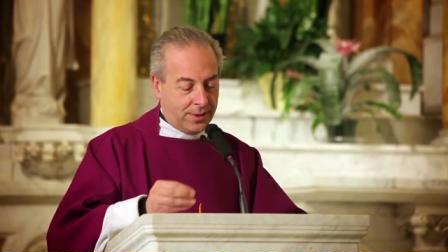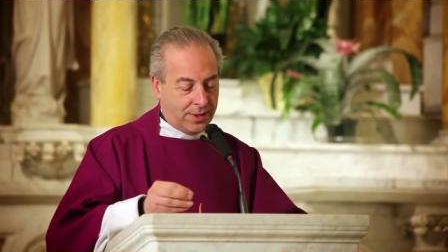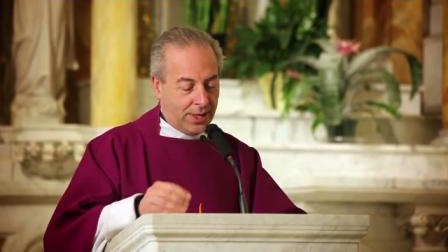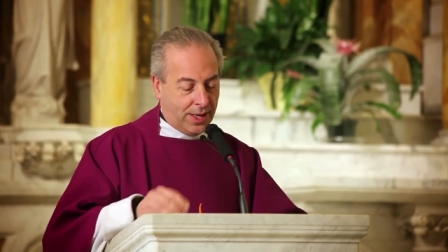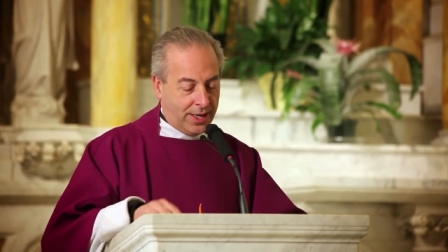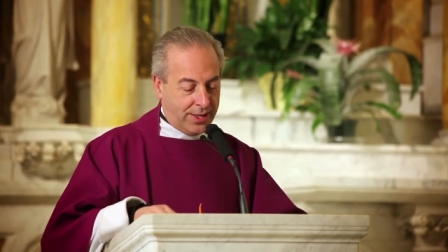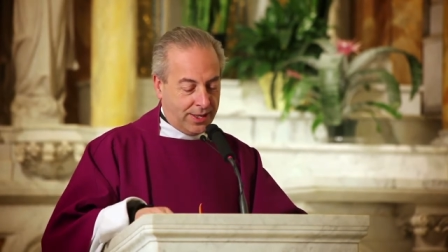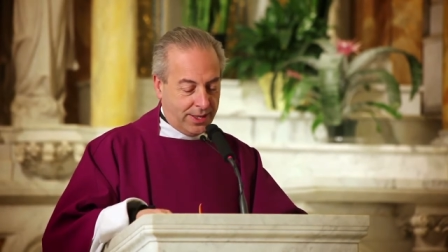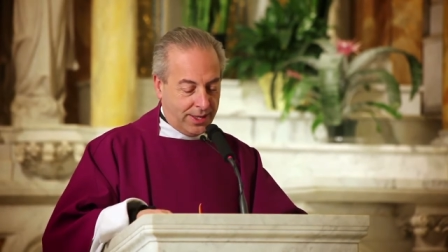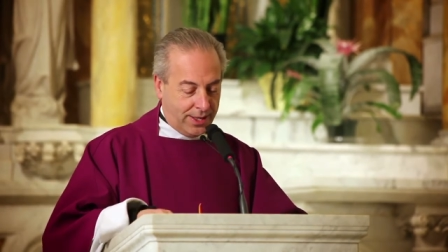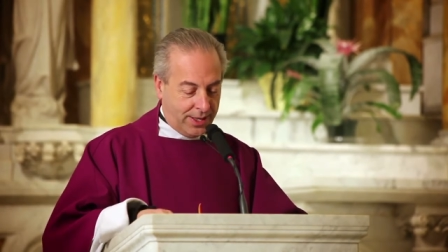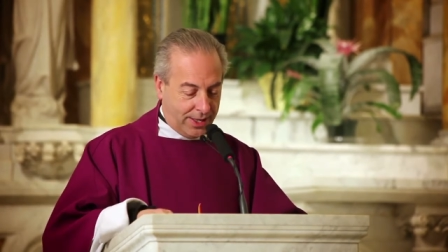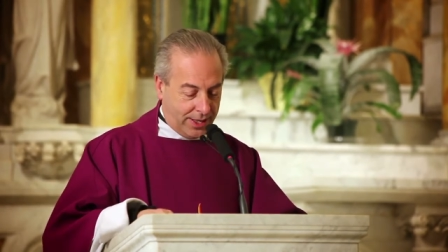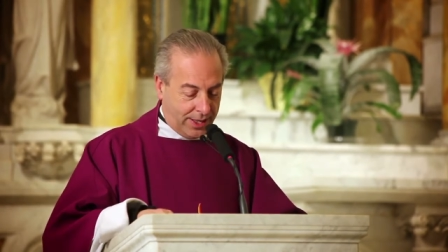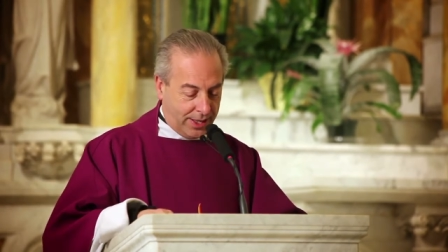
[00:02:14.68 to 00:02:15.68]
God
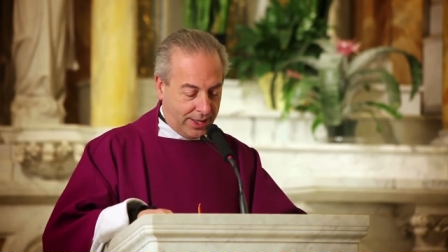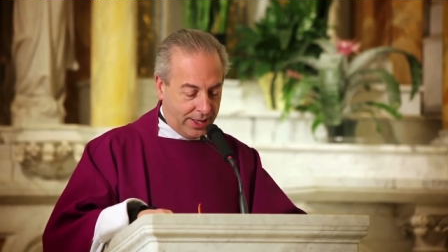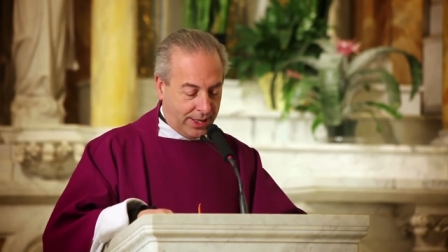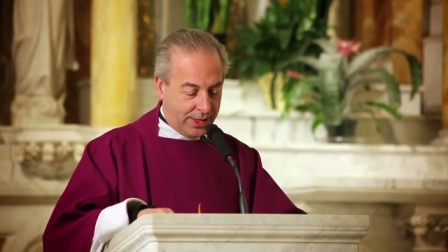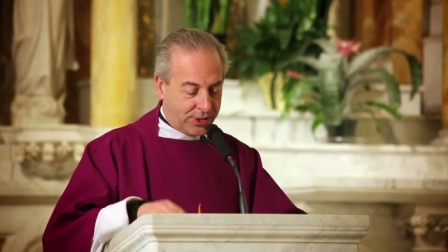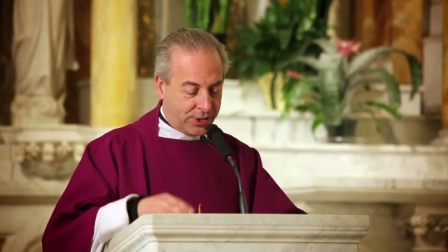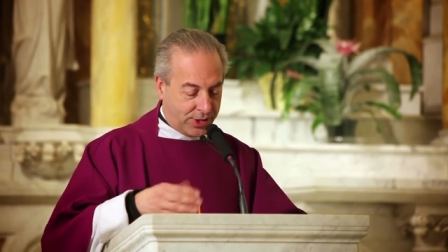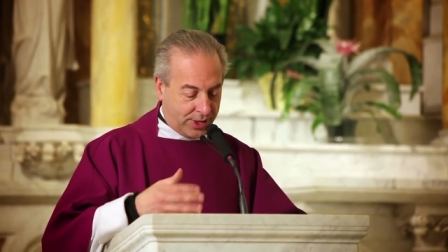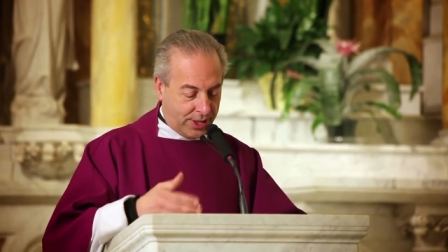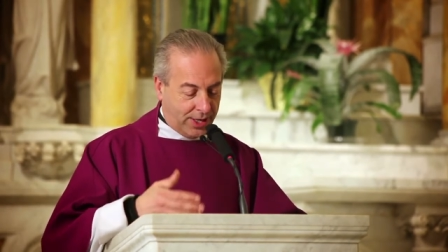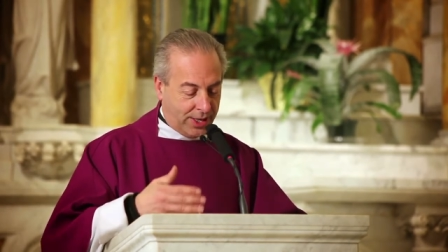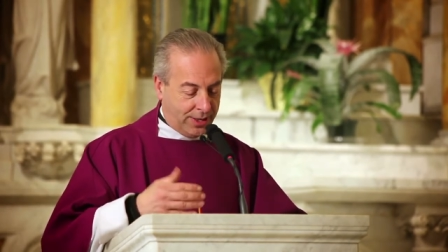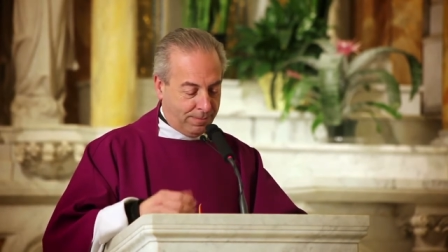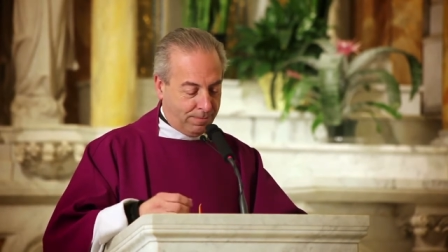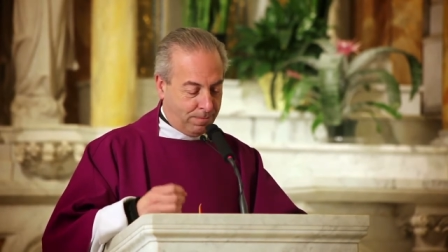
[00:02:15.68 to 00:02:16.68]
has
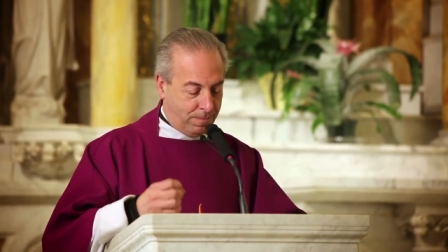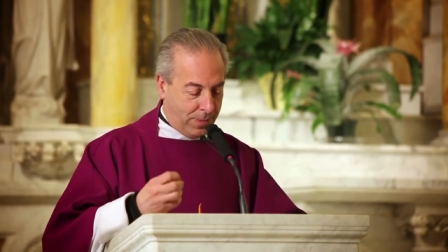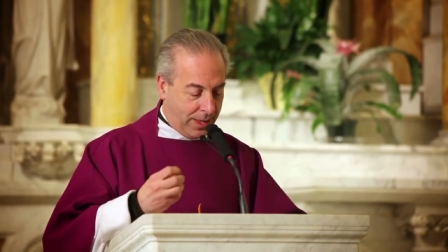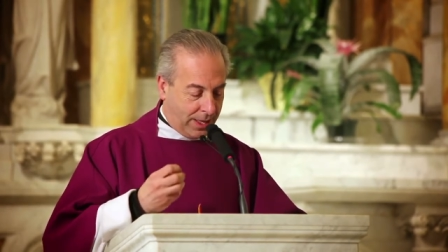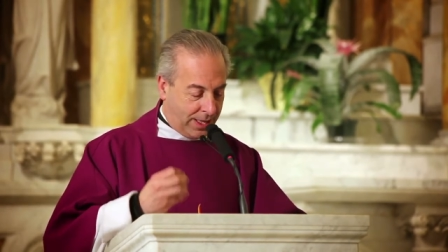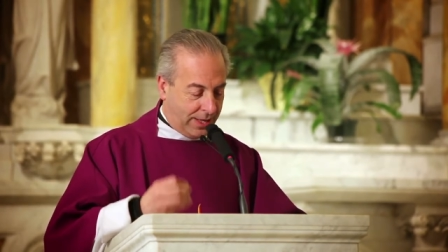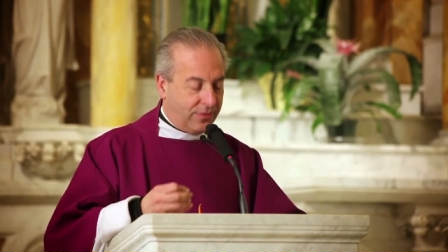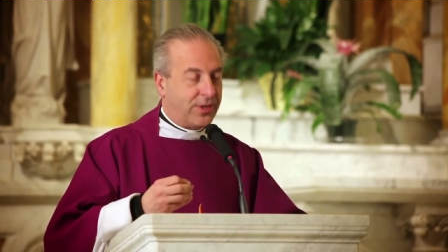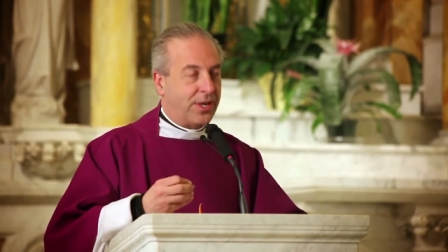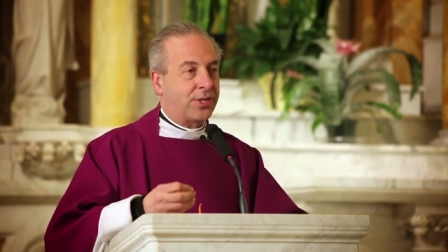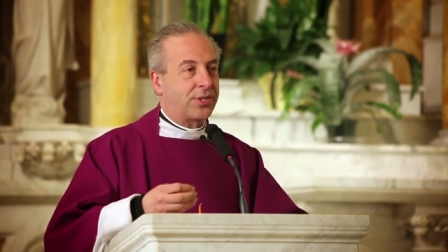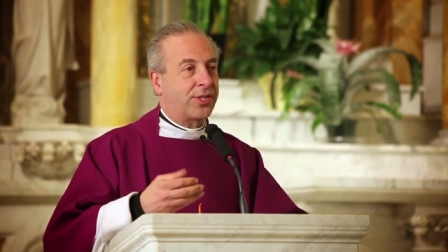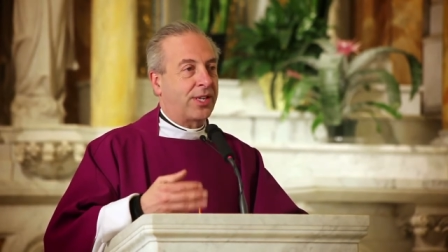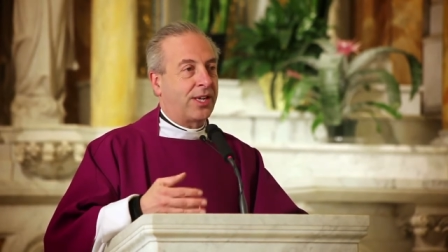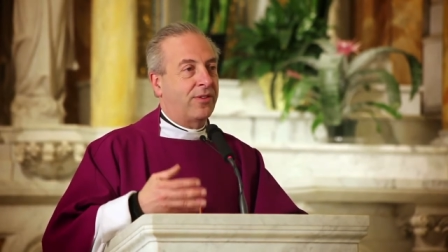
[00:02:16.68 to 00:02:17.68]
given
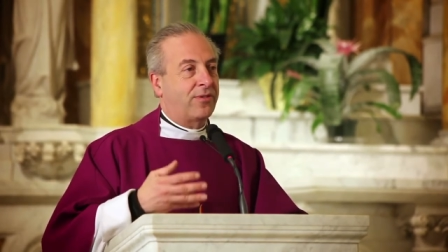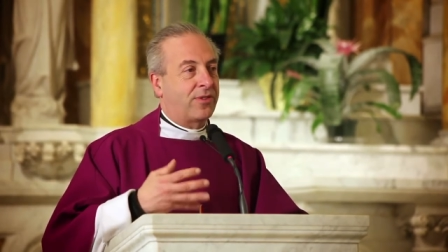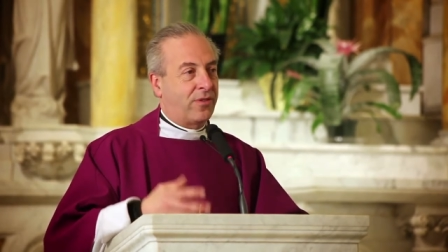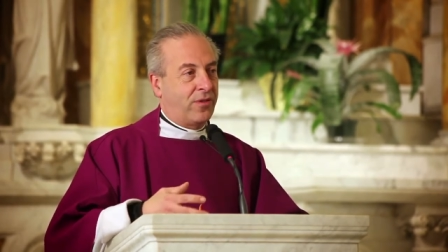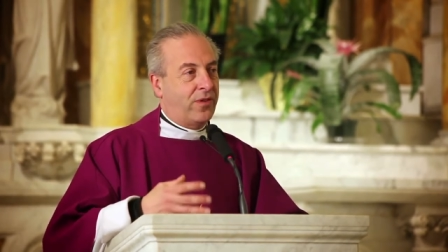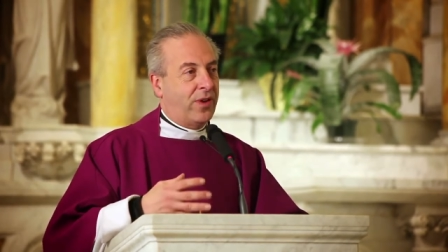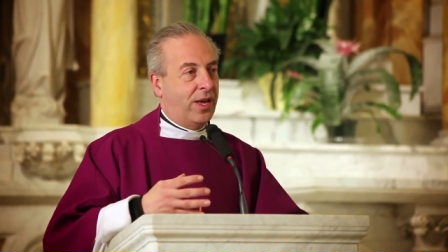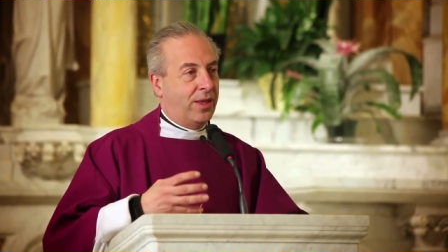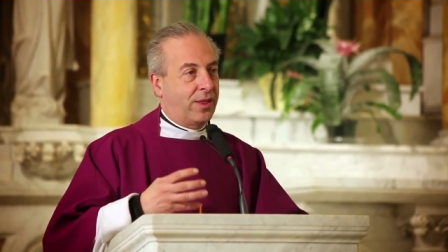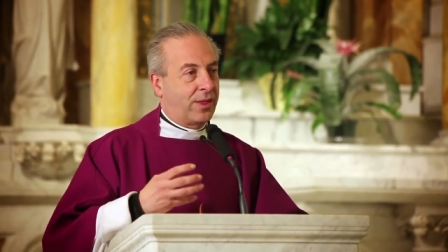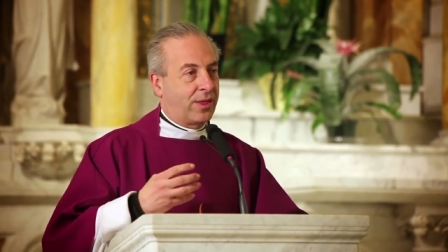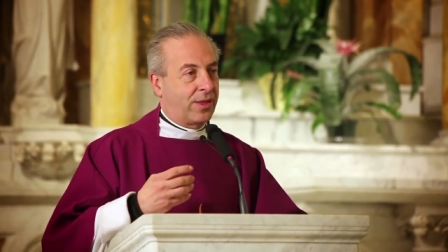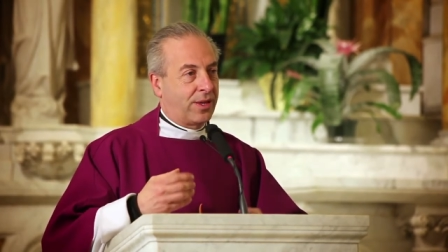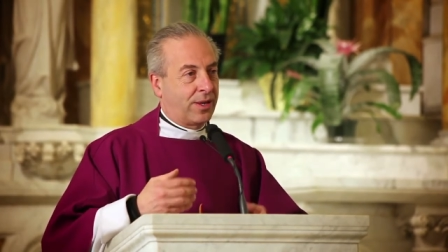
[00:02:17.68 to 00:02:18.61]
us the gift of faith,